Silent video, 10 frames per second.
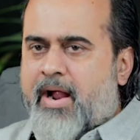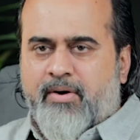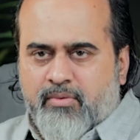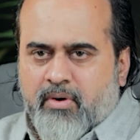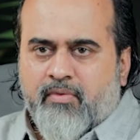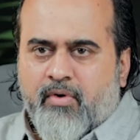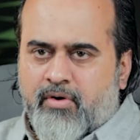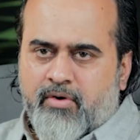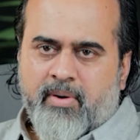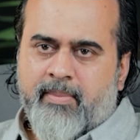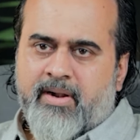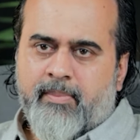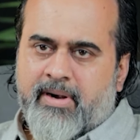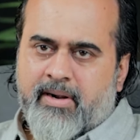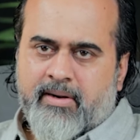I do not want to remain
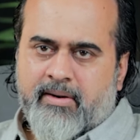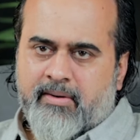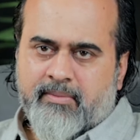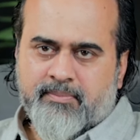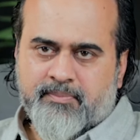dependent.